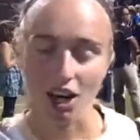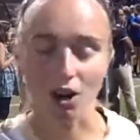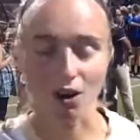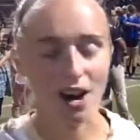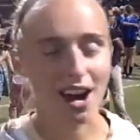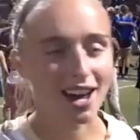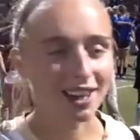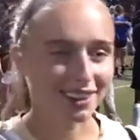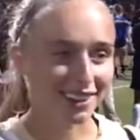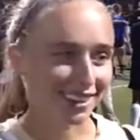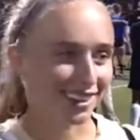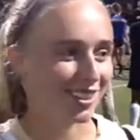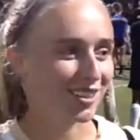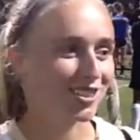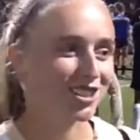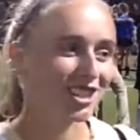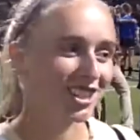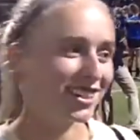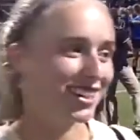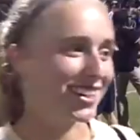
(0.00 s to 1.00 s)
Oh, Hadley,
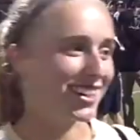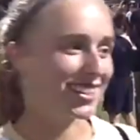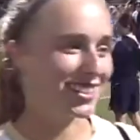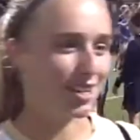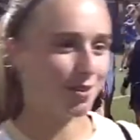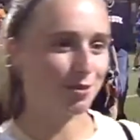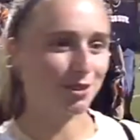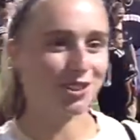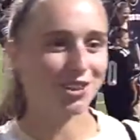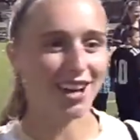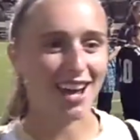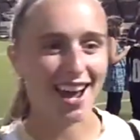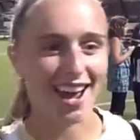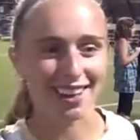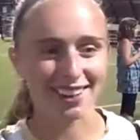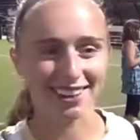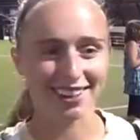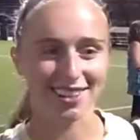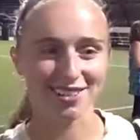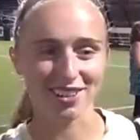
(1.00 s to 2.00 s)
she did a typical
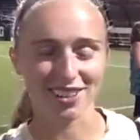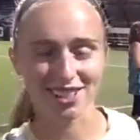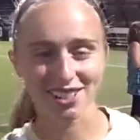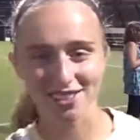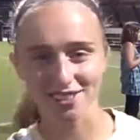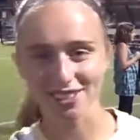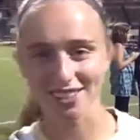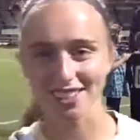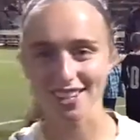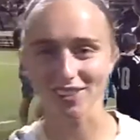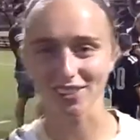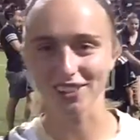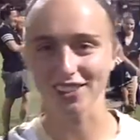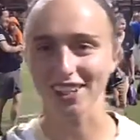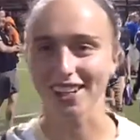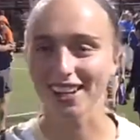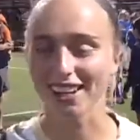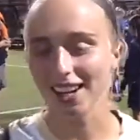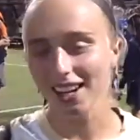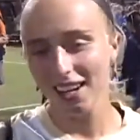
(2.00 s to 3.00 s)
Hadley where she was able
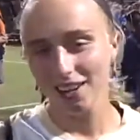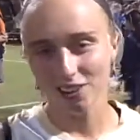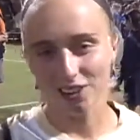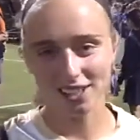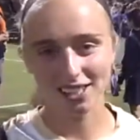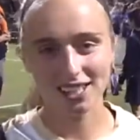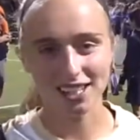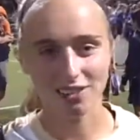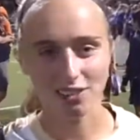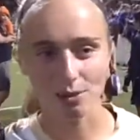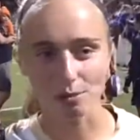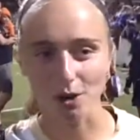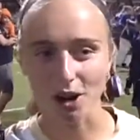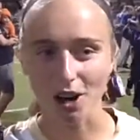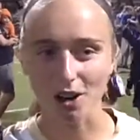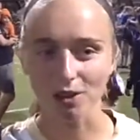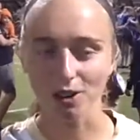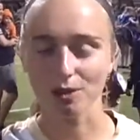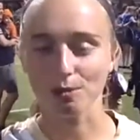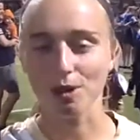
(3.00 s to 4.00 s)
to receive the
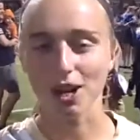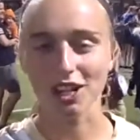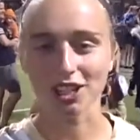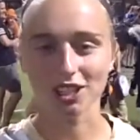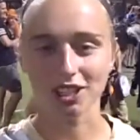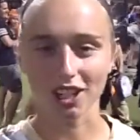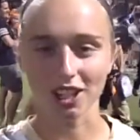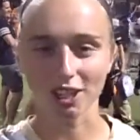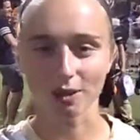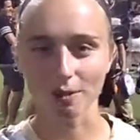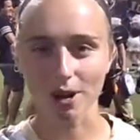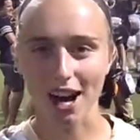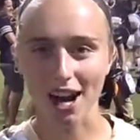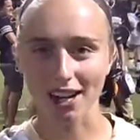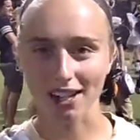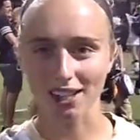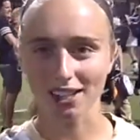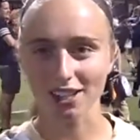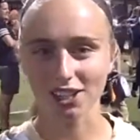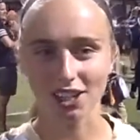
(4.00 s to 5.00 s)
ball with pressure on her
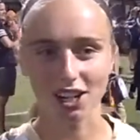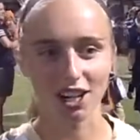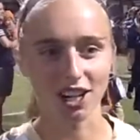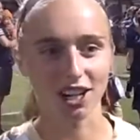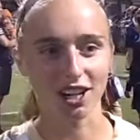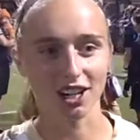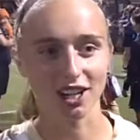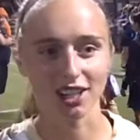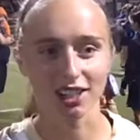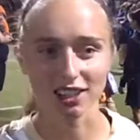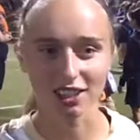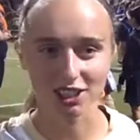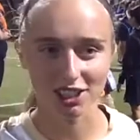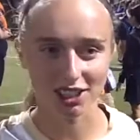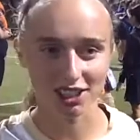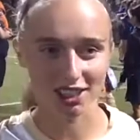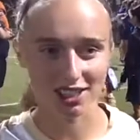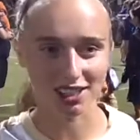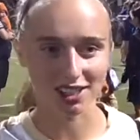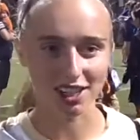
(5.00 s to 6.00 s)
back and turn, and she
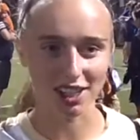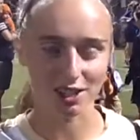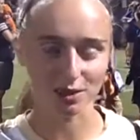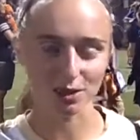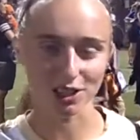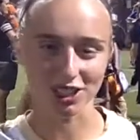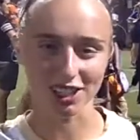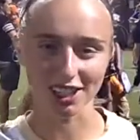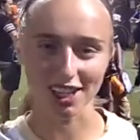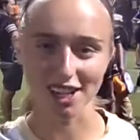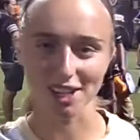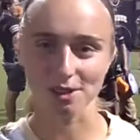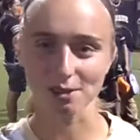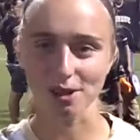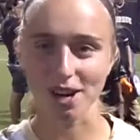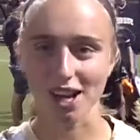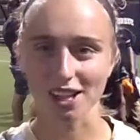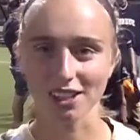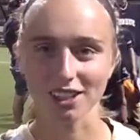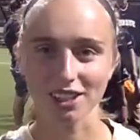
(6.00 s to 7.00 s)
just does what she does
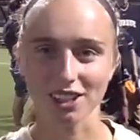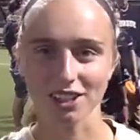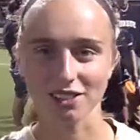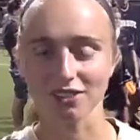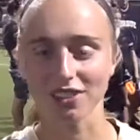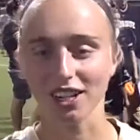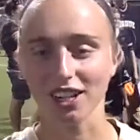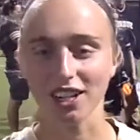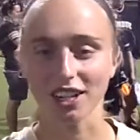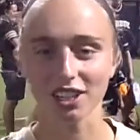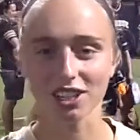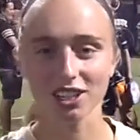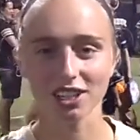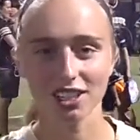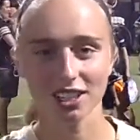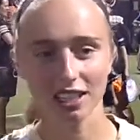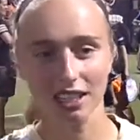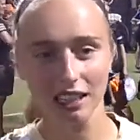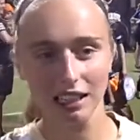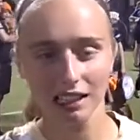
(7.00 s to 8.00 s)
well, and she
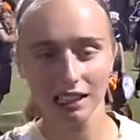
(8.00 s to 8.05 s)
finished.